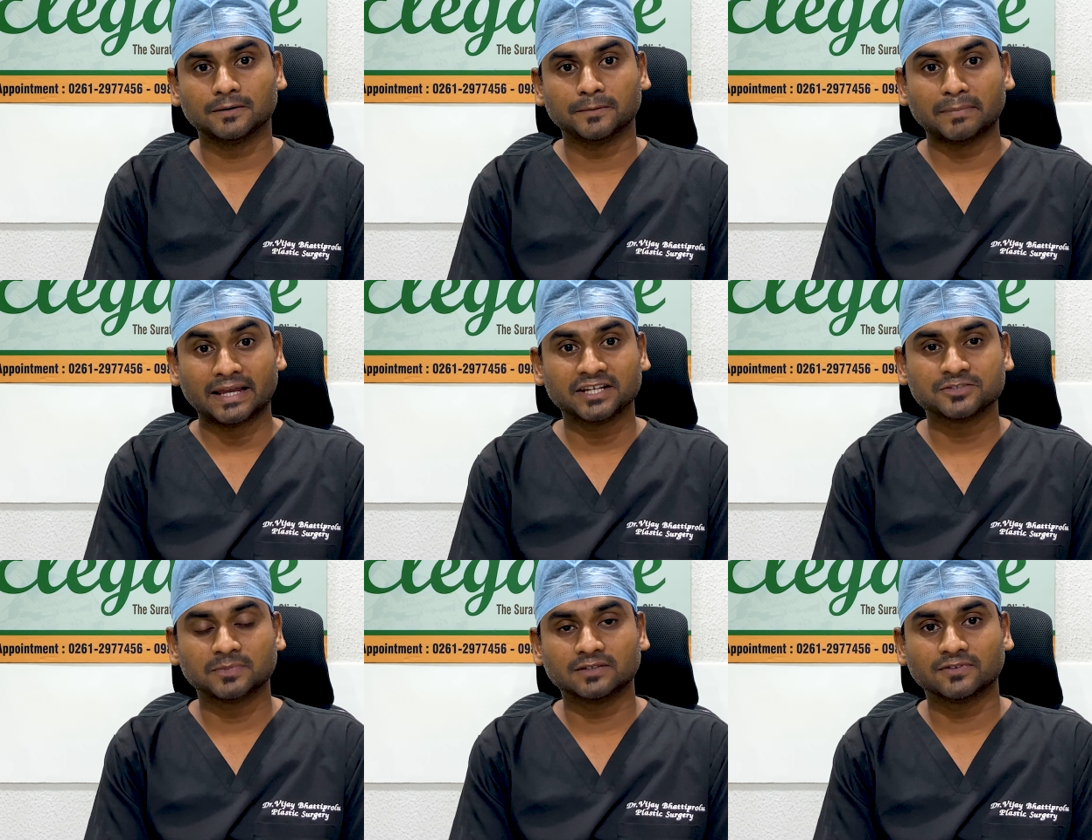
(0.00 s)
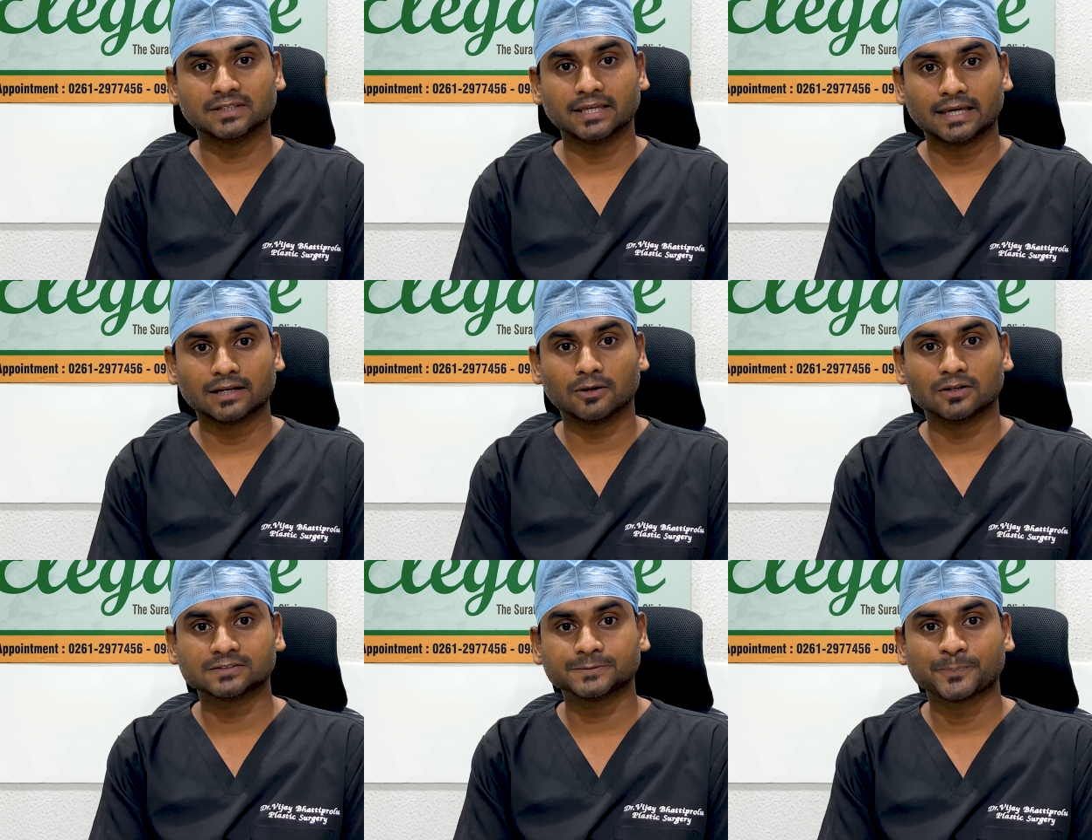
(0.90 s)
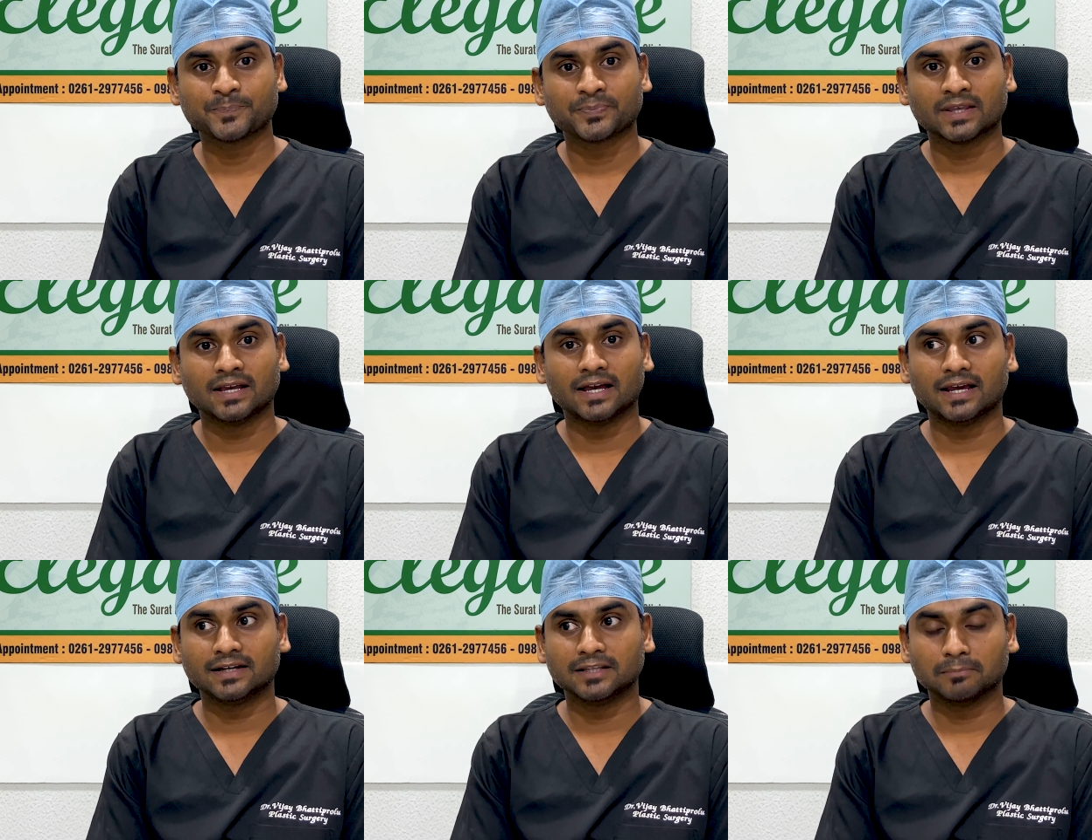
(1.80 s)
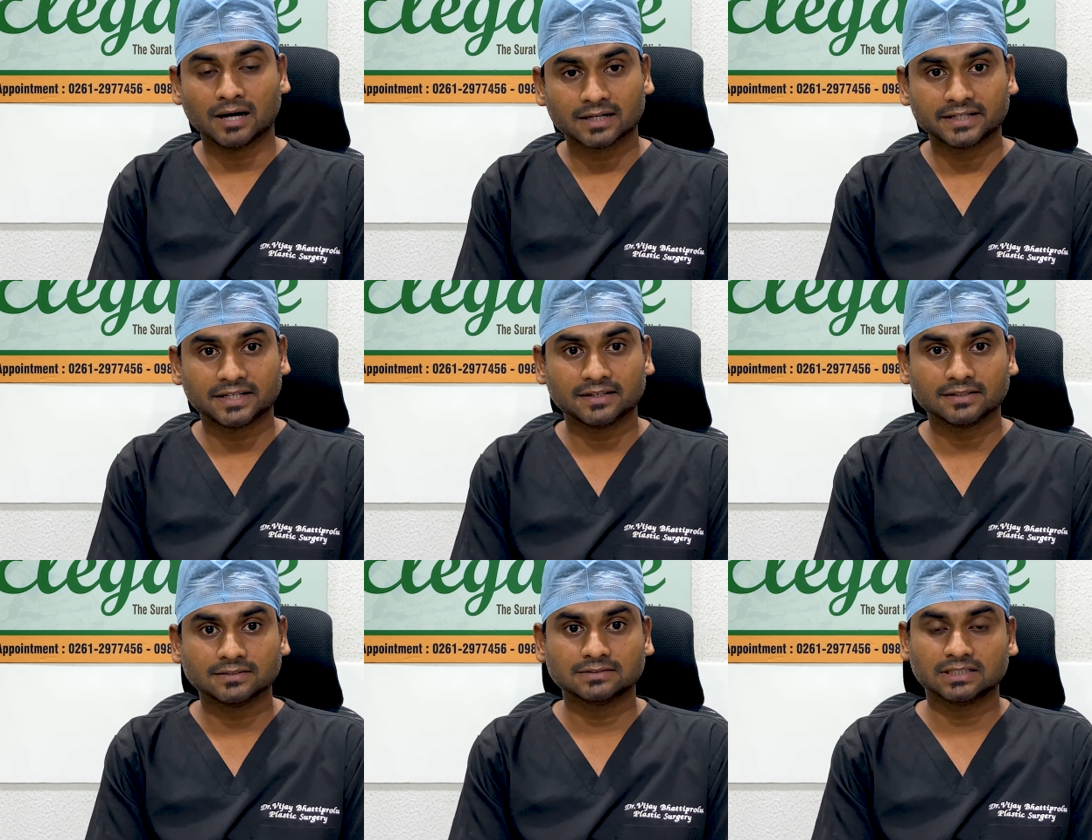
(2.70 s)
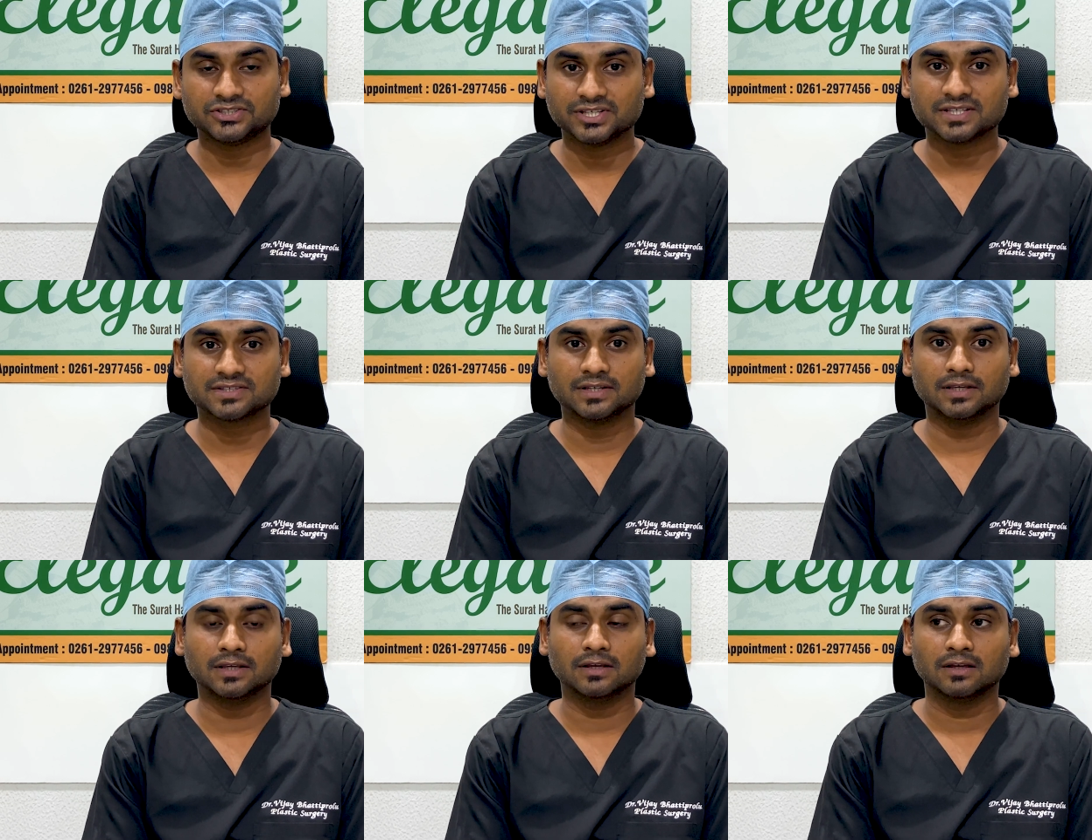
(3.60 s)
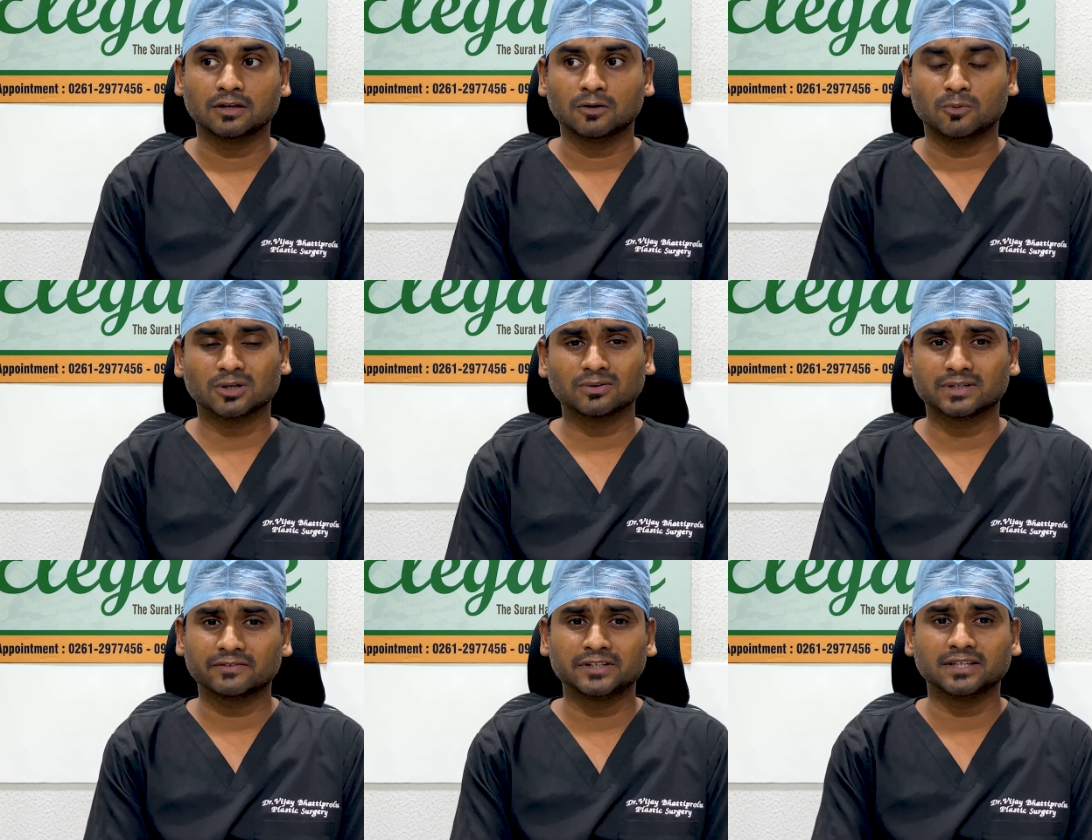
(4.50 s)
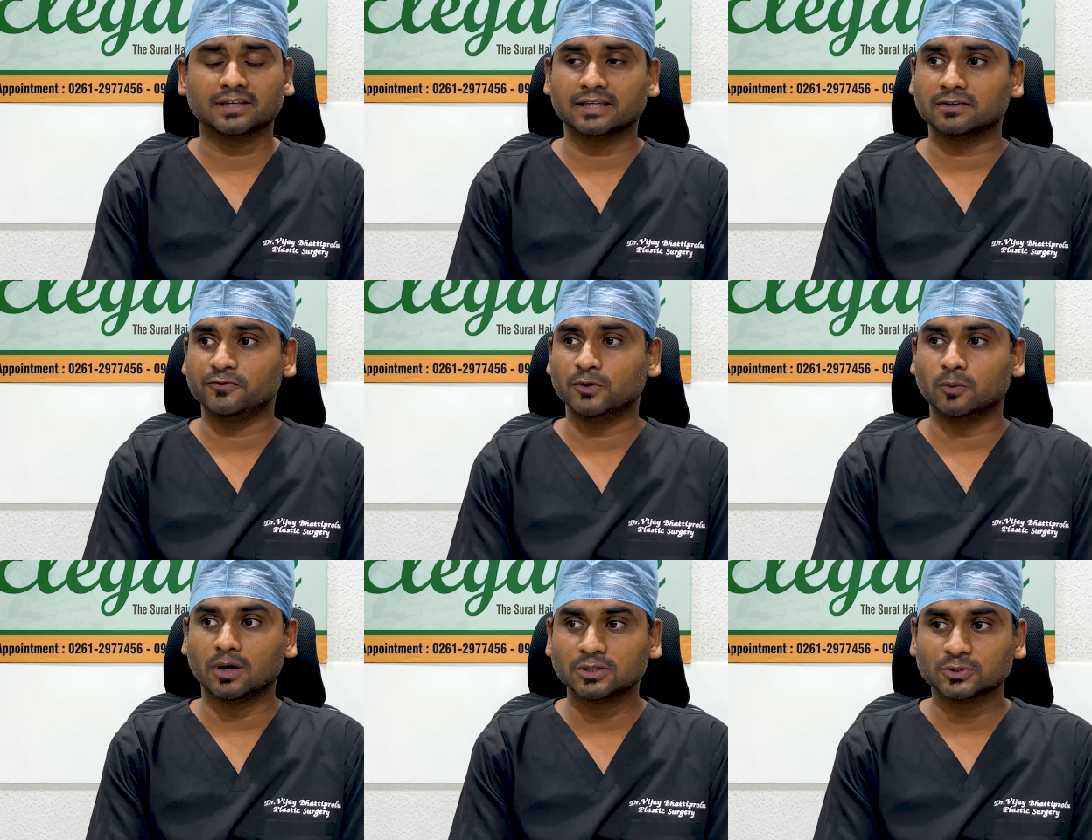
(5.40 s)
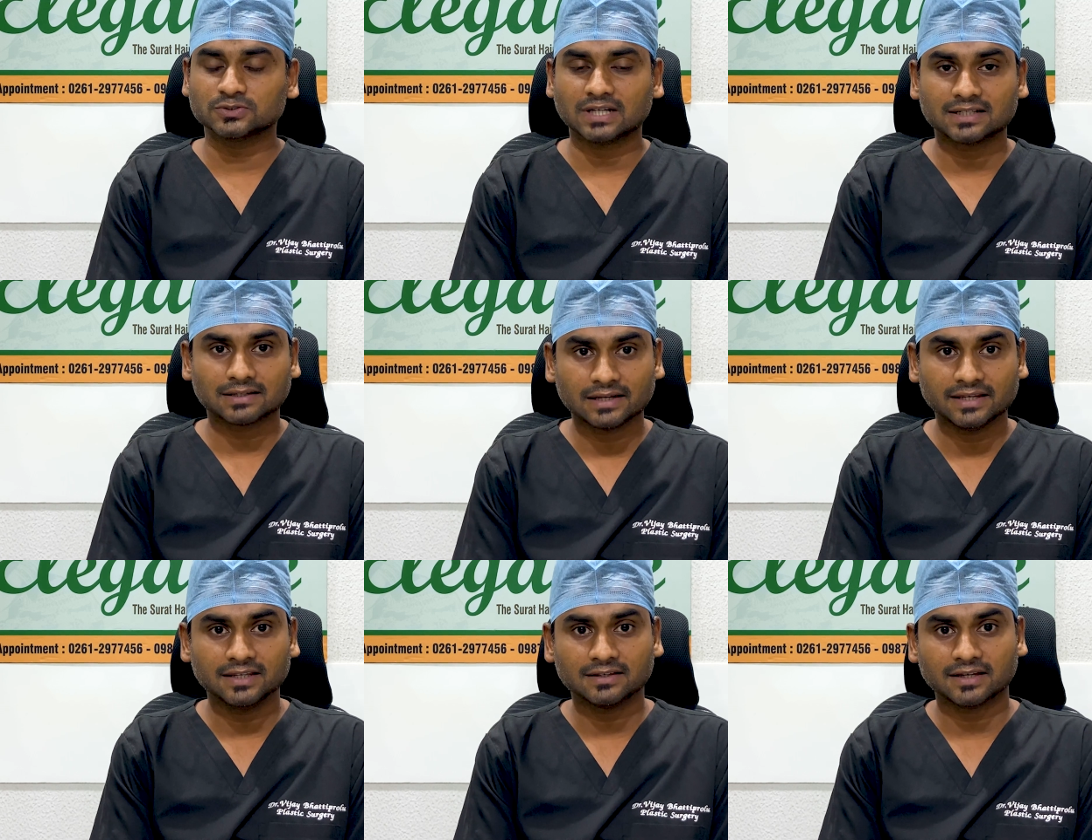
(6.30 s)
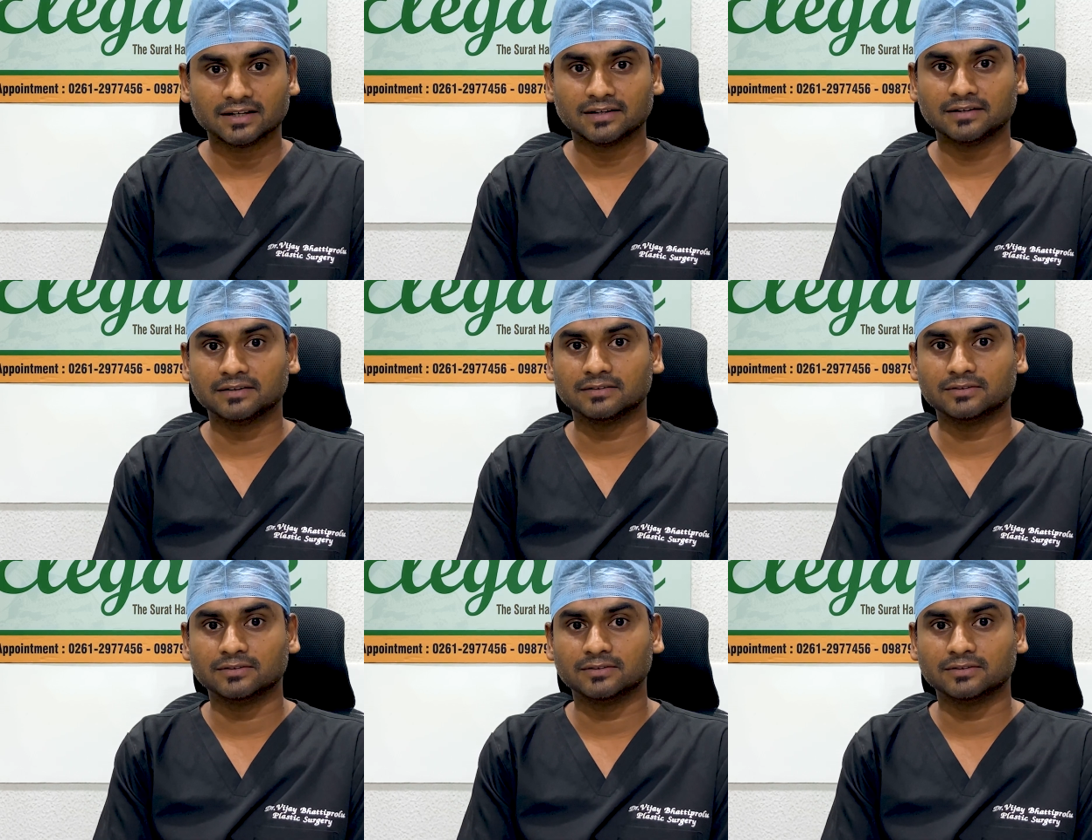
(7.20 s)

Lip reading: management for the hair loss, and the marketing, the GST, whatnot, everything. Like if you want to start a clinic and